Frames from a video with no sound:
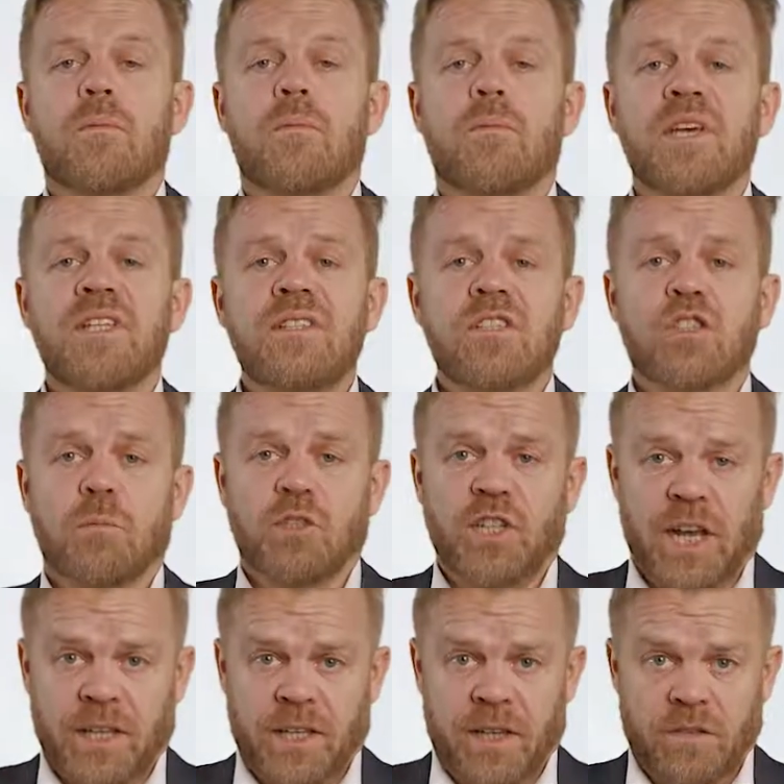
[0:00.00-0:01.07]
Business
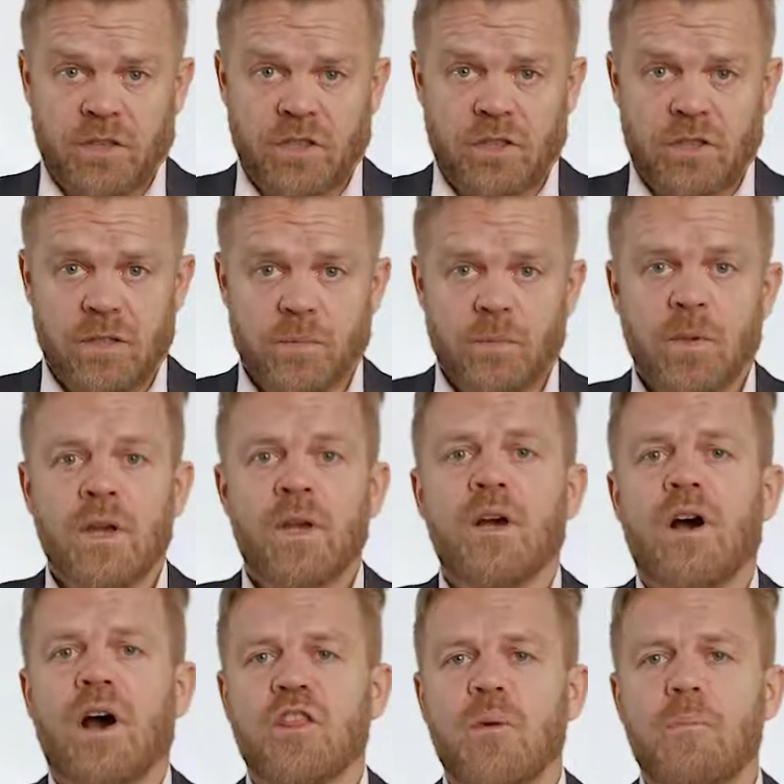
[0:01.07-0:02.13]
objectives
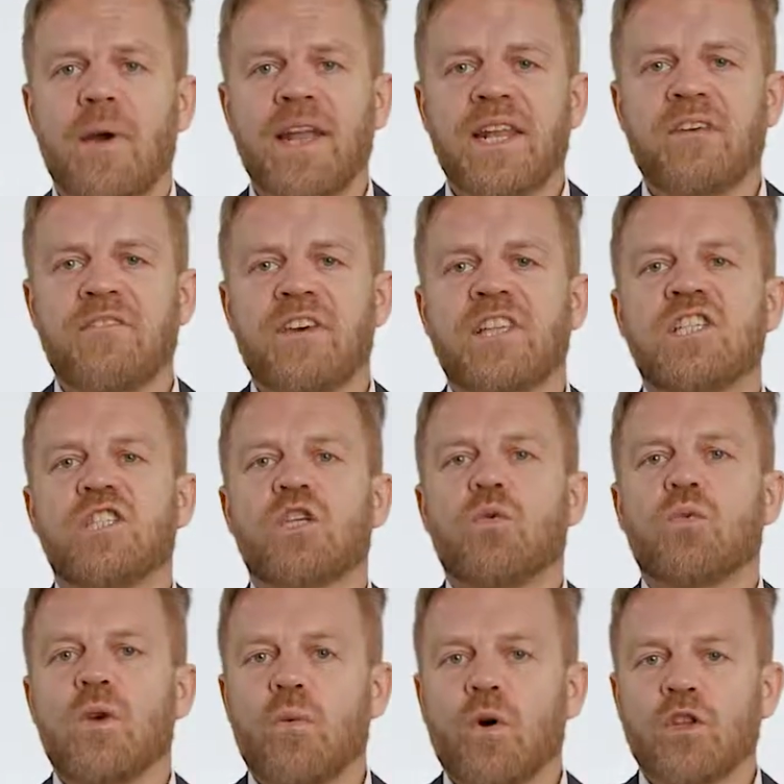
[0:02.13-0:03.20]
are the benefits
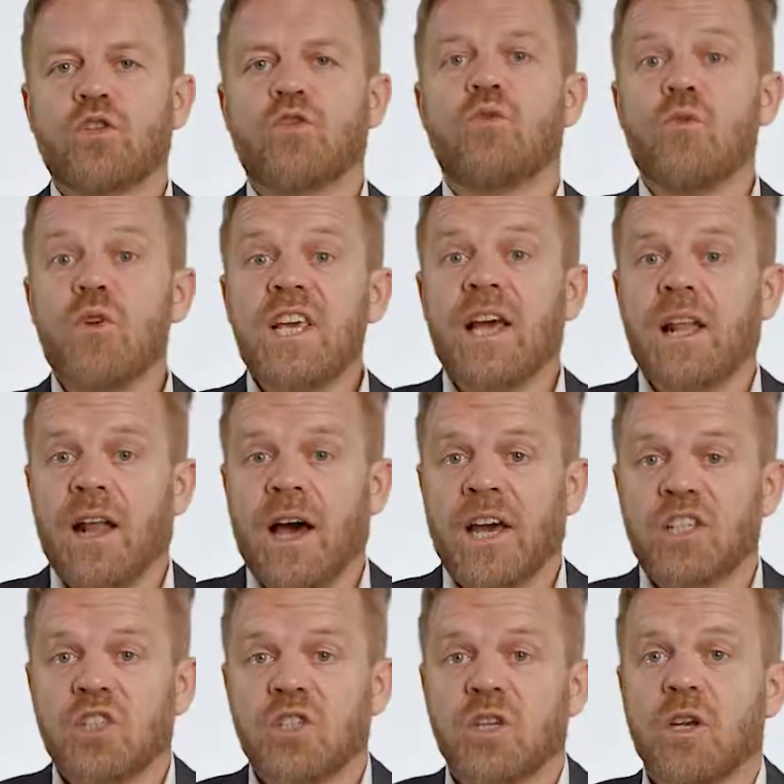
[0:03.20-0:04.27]
we want to
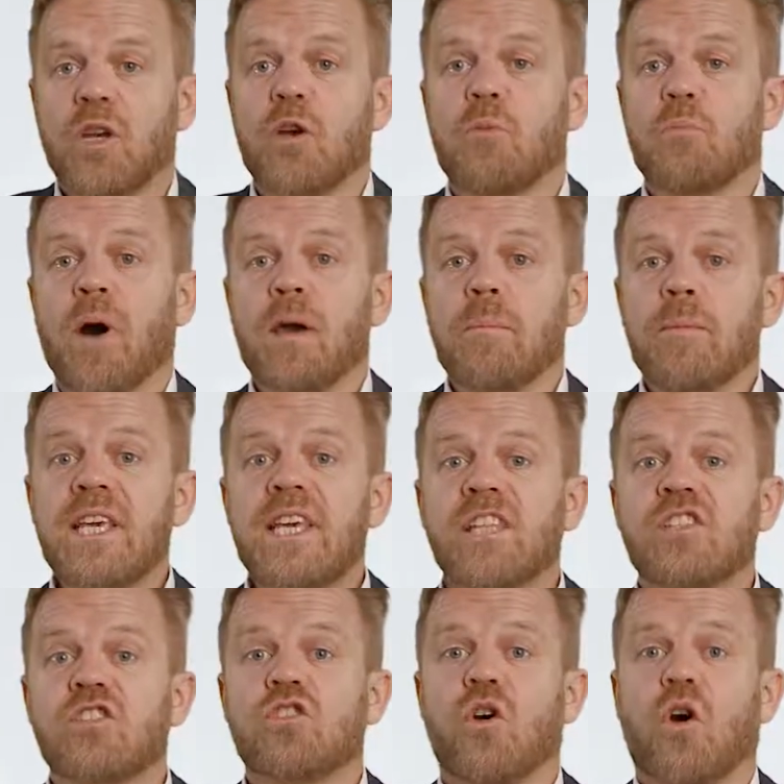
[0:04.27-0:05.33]
realize by
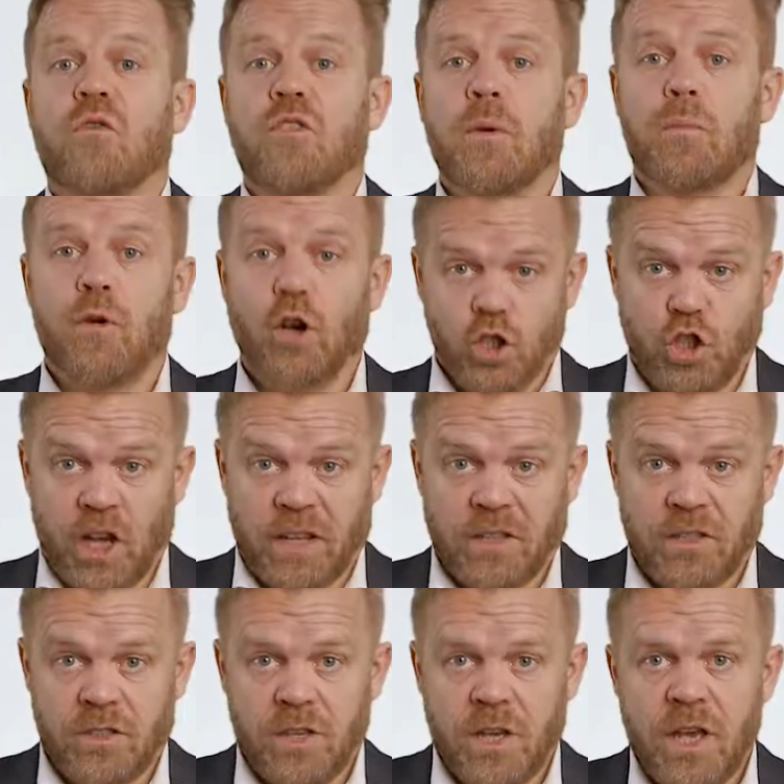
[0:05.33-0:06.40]
means of the
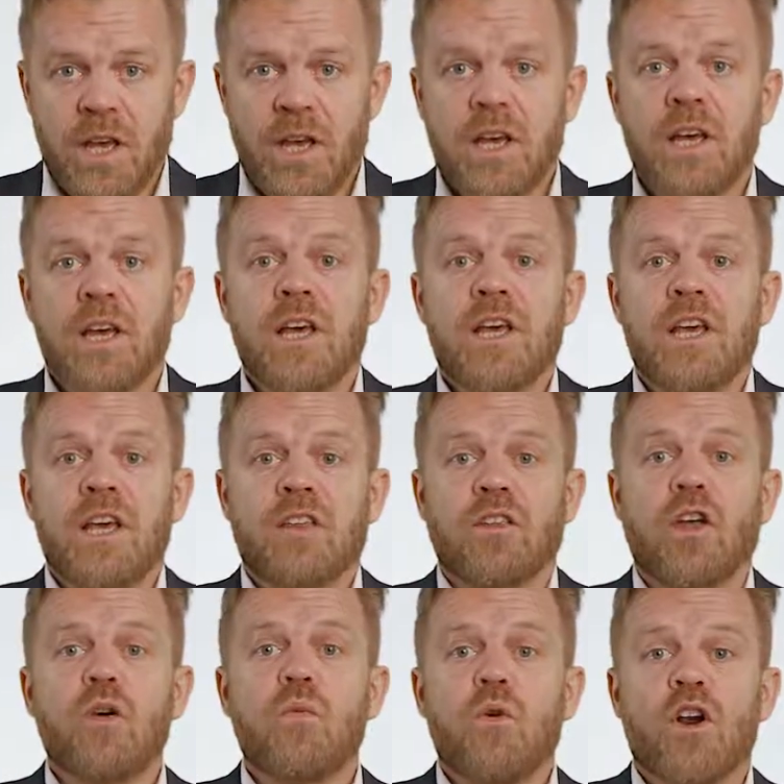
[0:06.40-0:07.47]
project. In
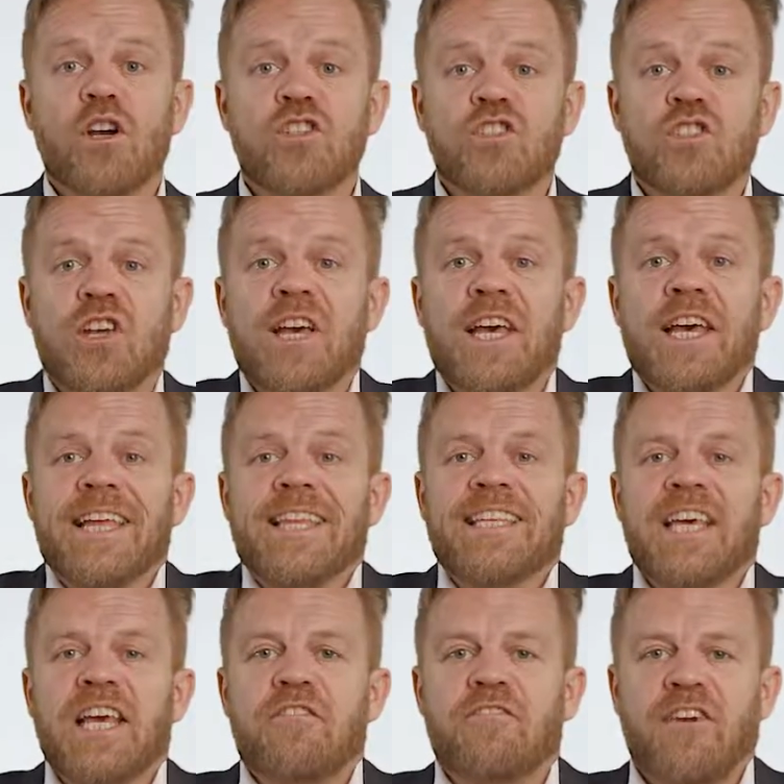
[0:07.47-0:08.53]
other words,
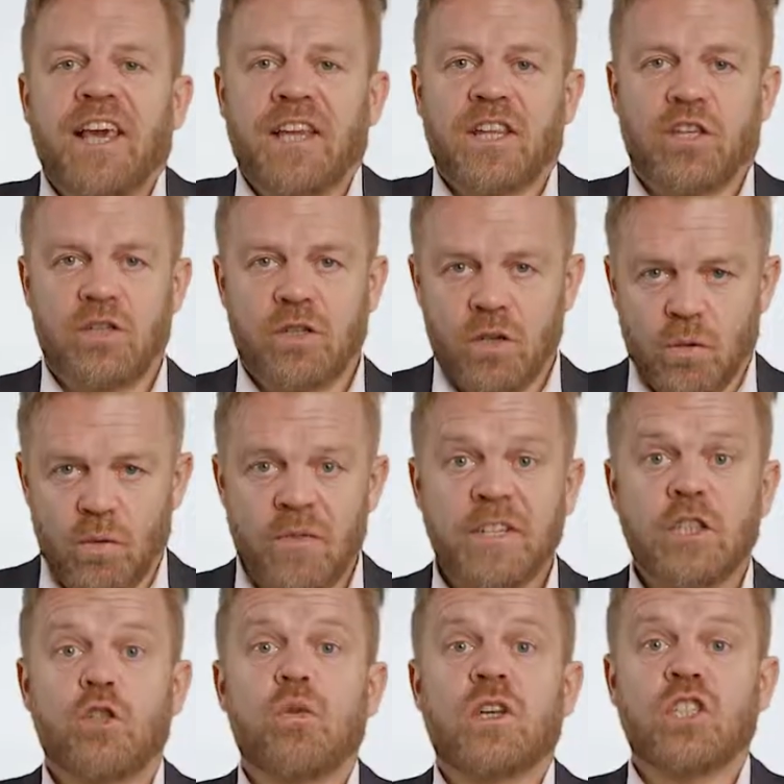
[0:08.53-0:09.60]
the effect we
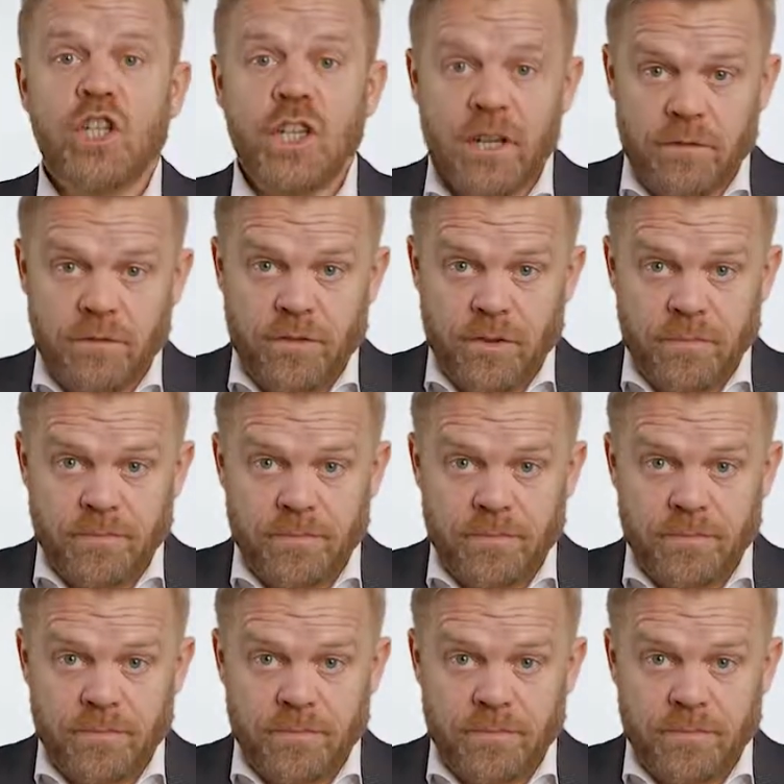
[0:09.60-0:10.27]
wish to achieve.